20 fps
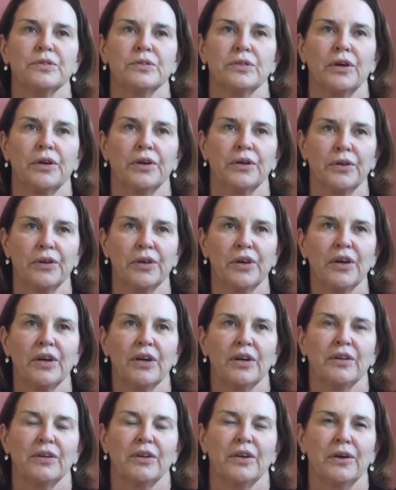So
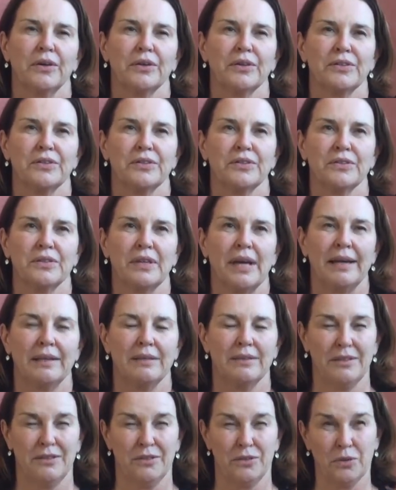yoga
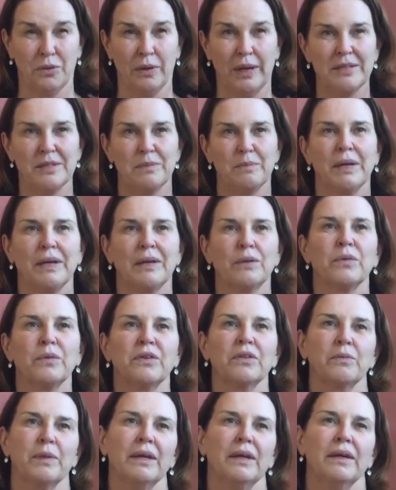had just always been
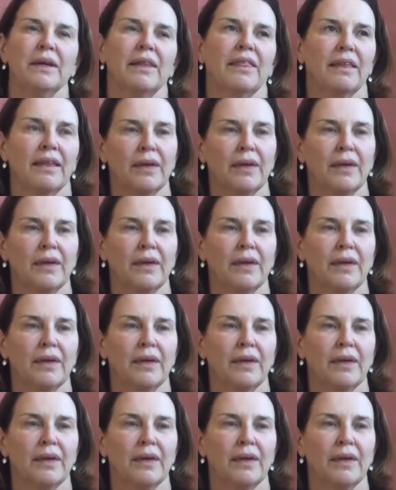with me.